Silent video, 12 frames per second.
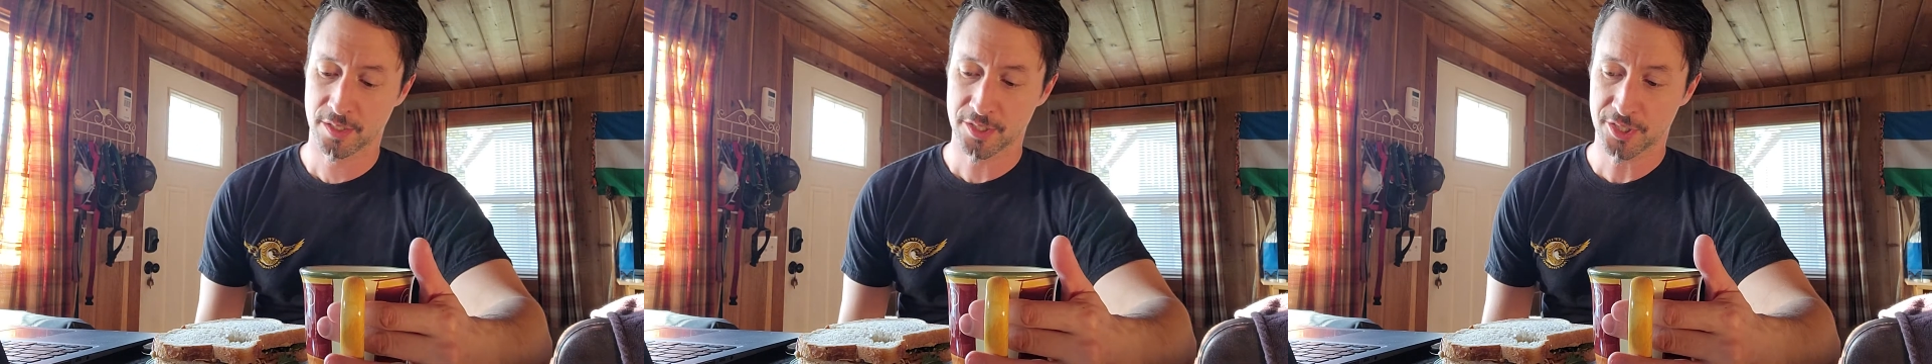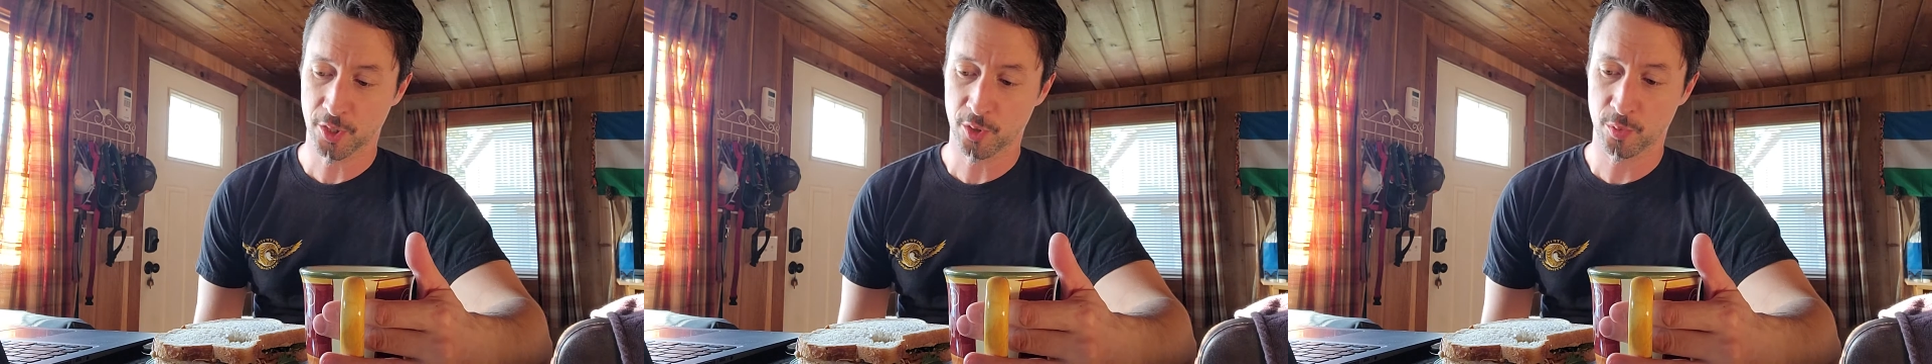
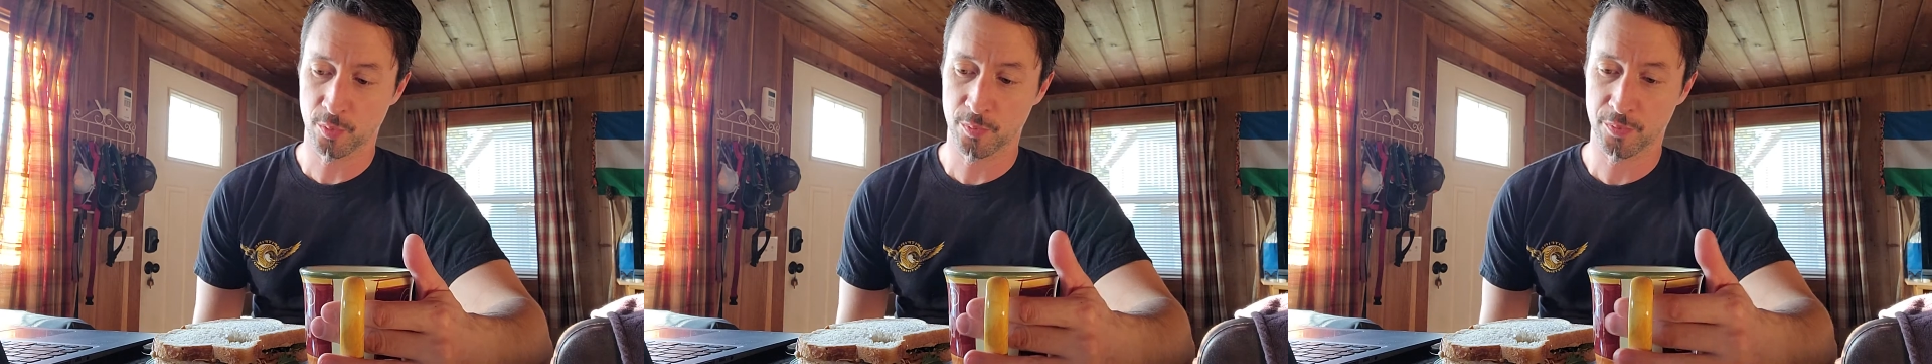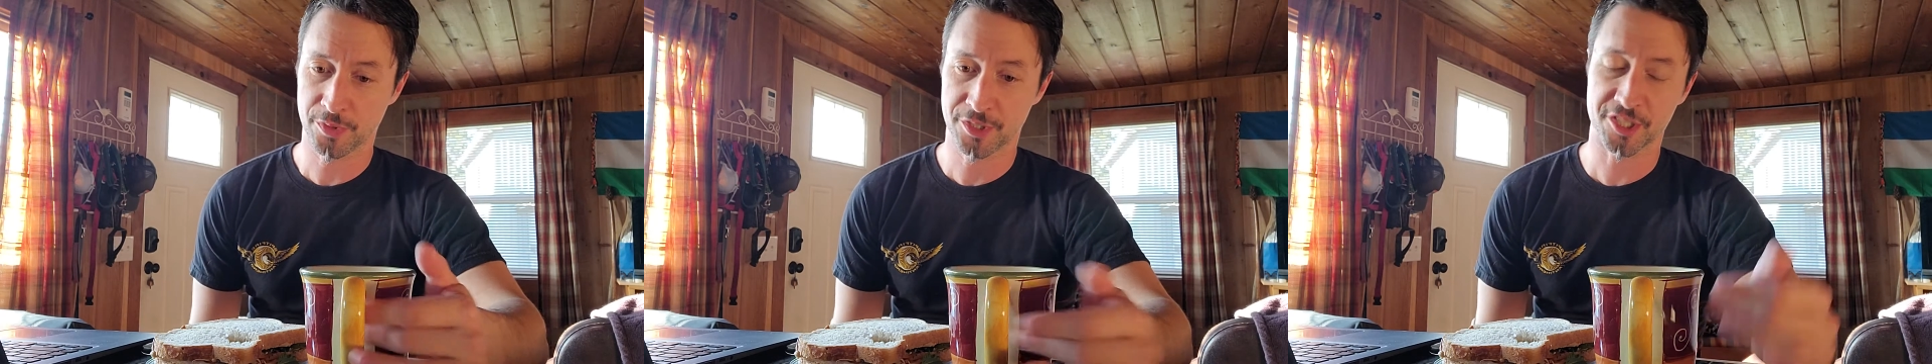So,
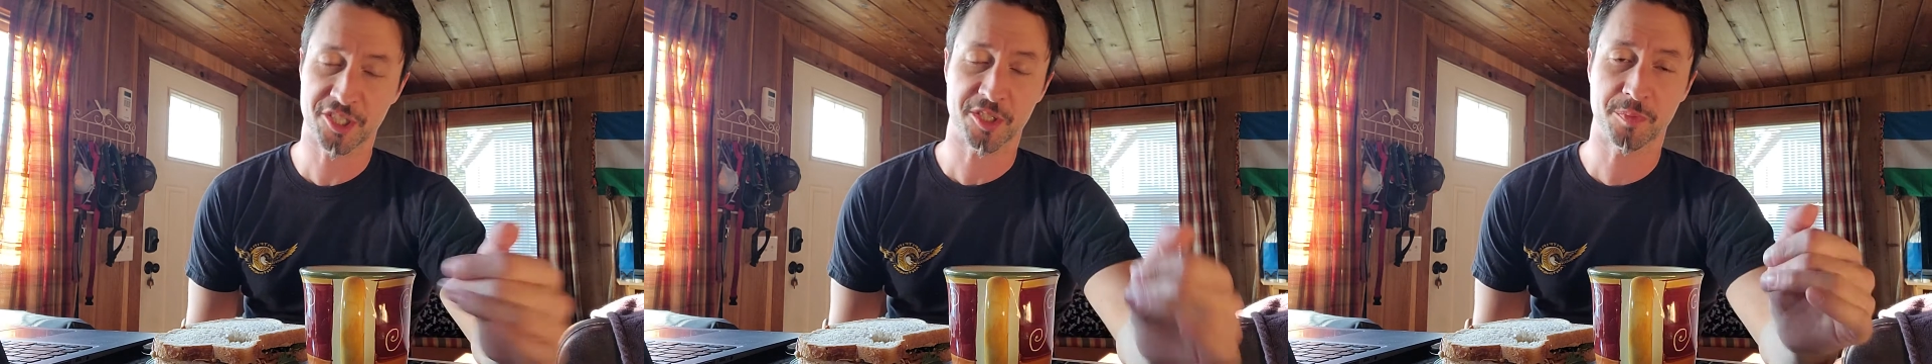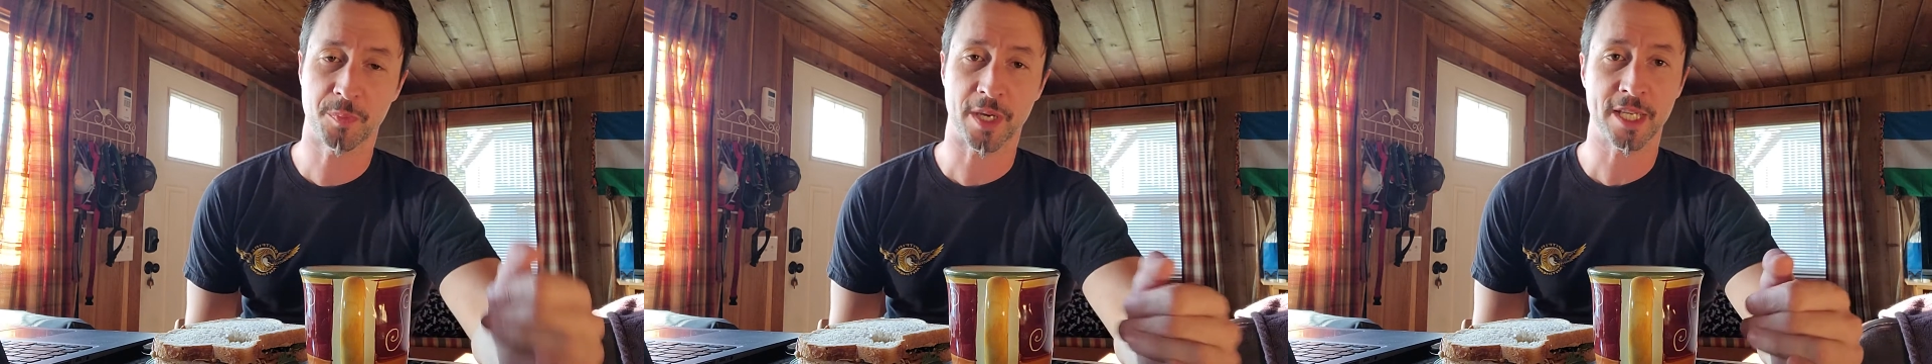
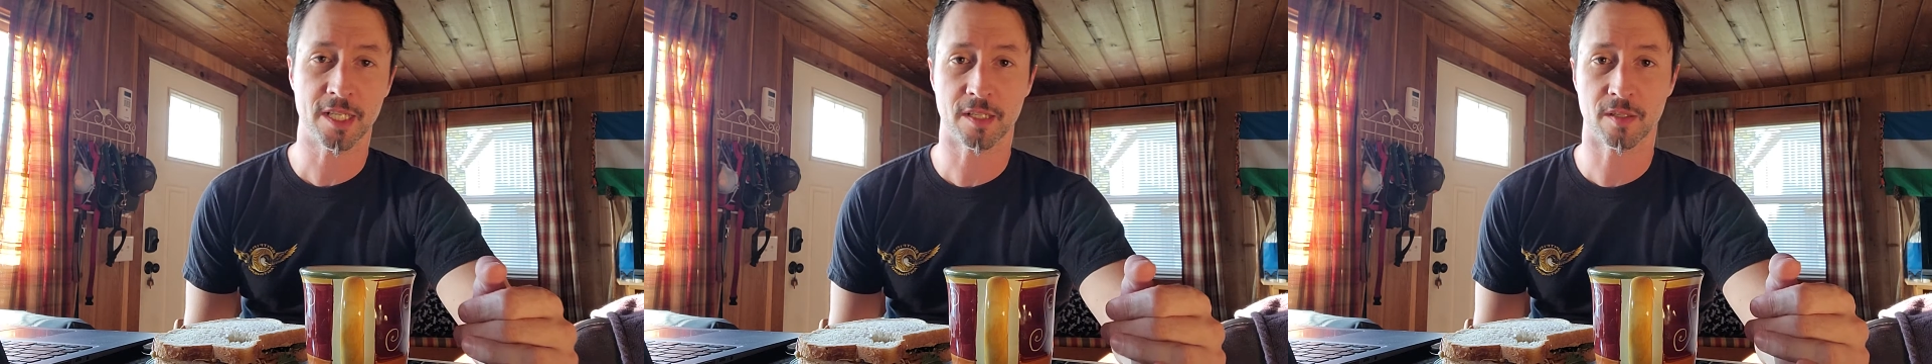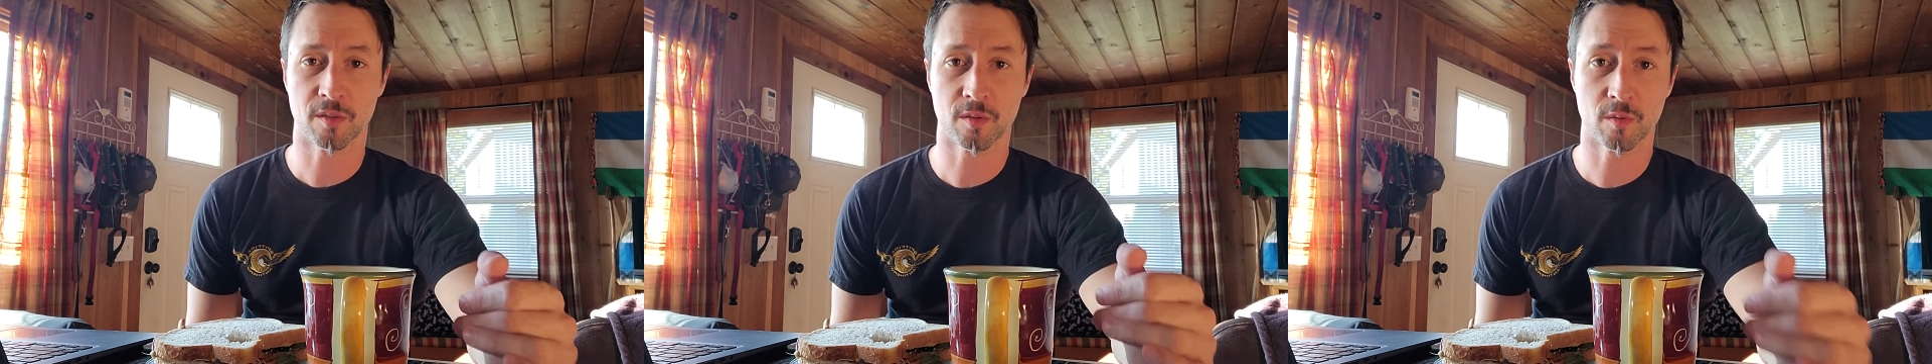despite
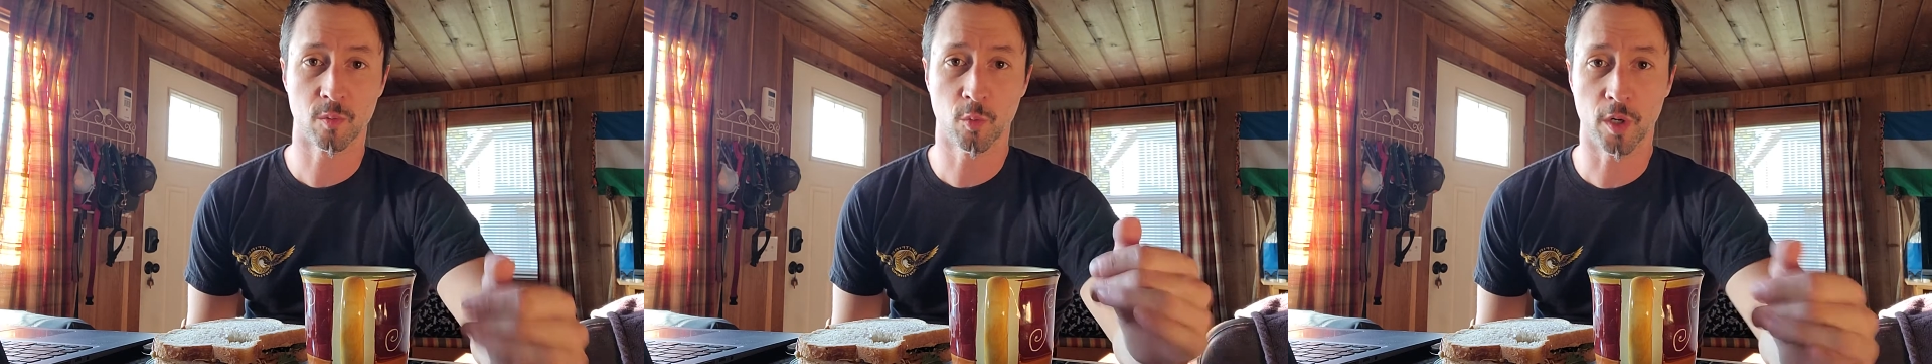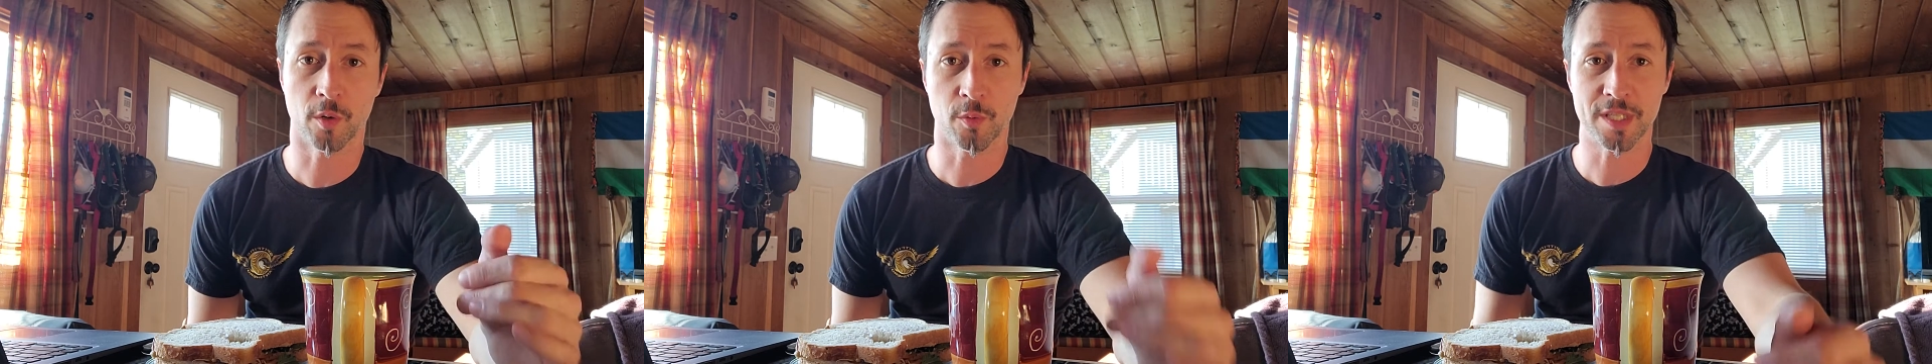
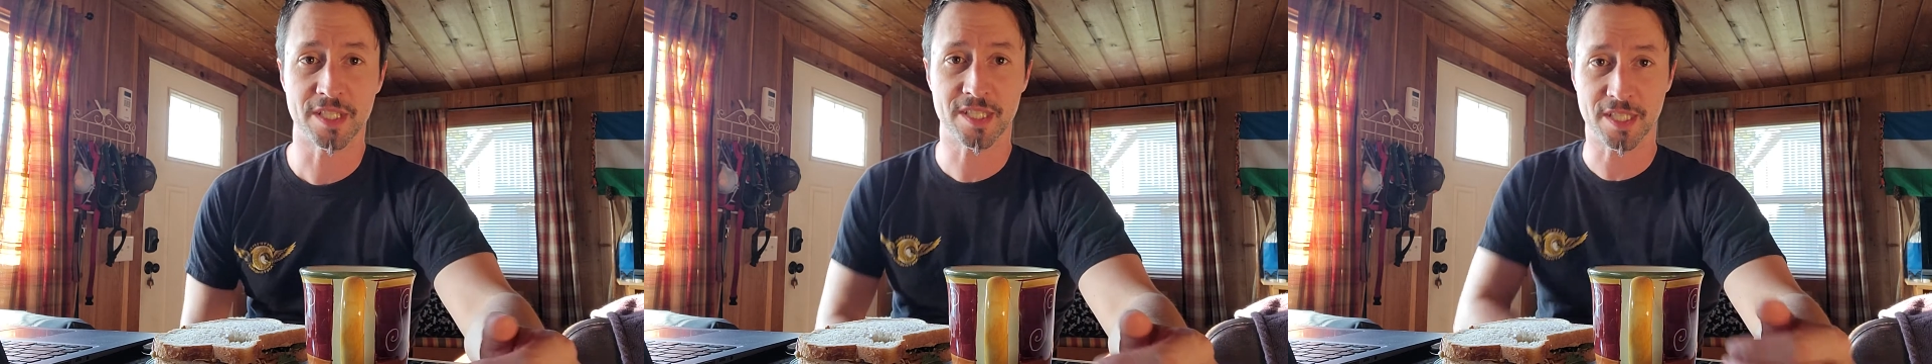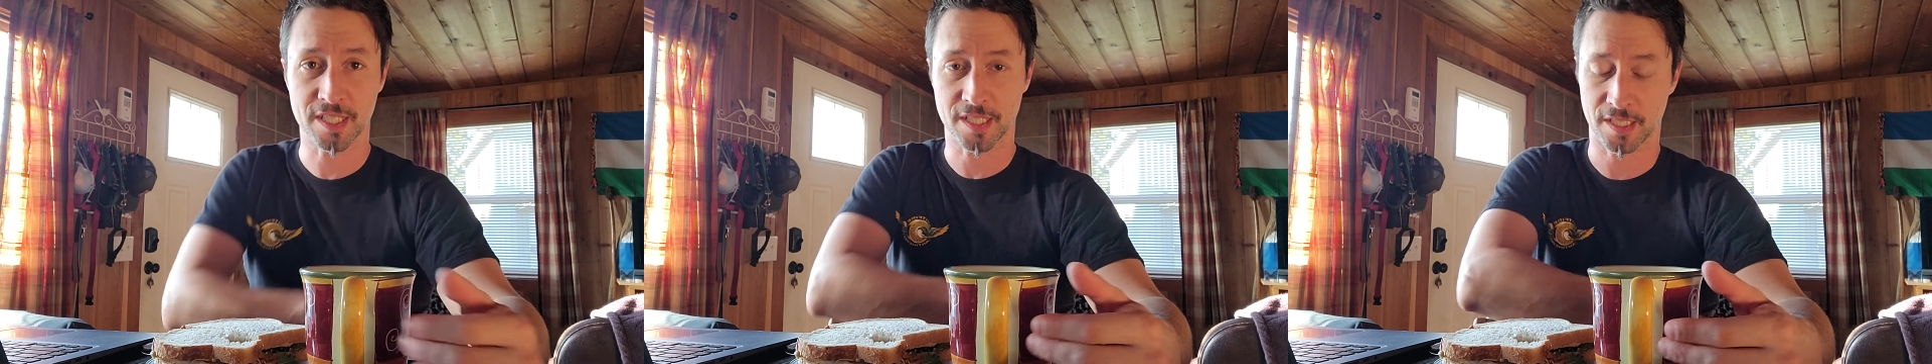what we
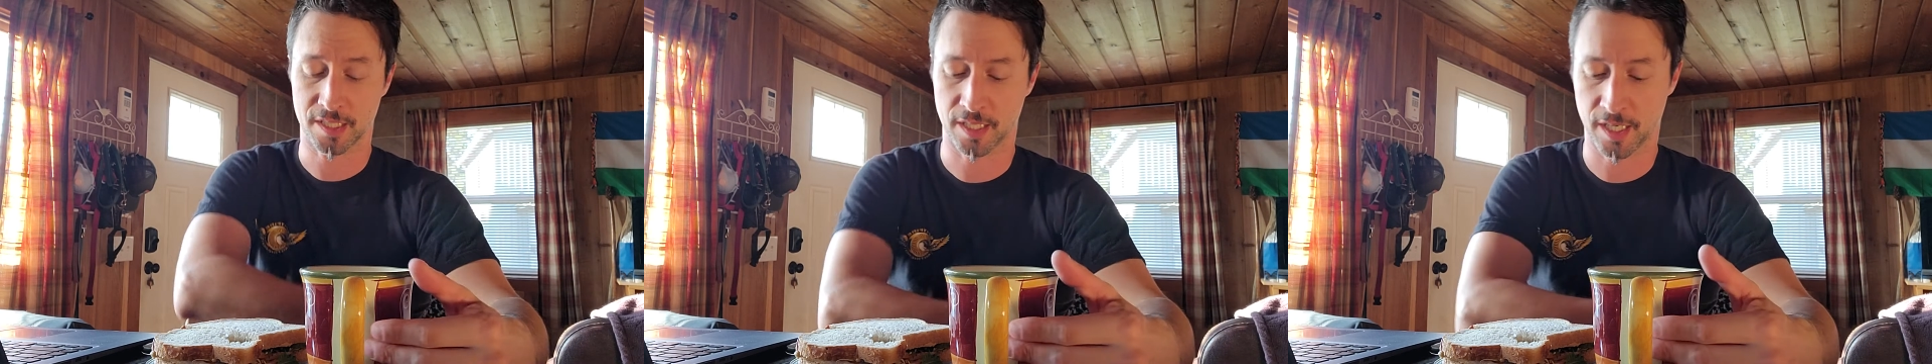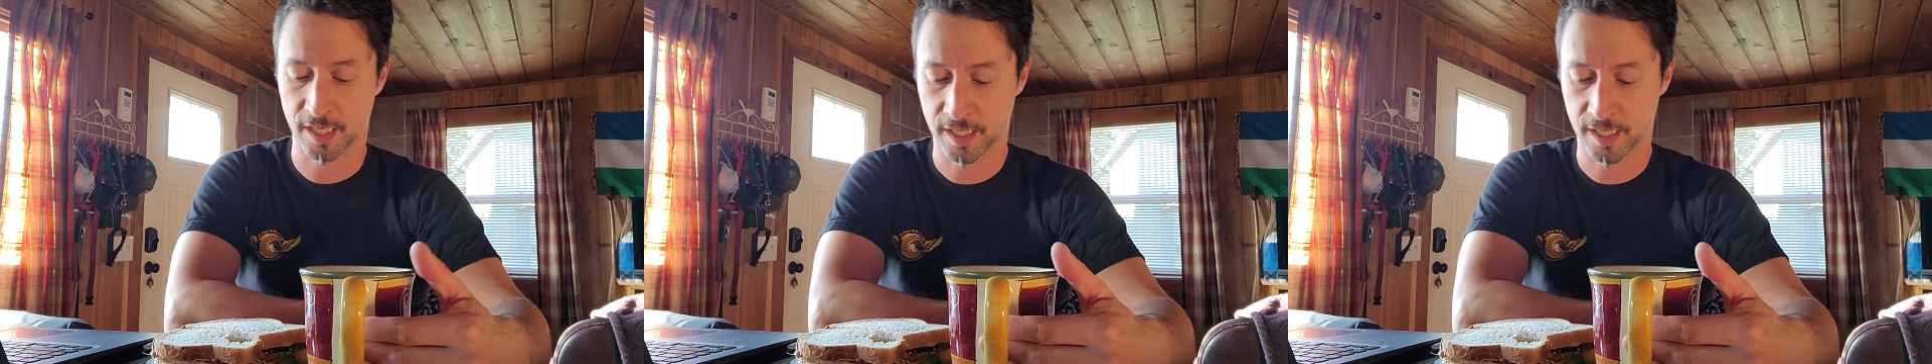see,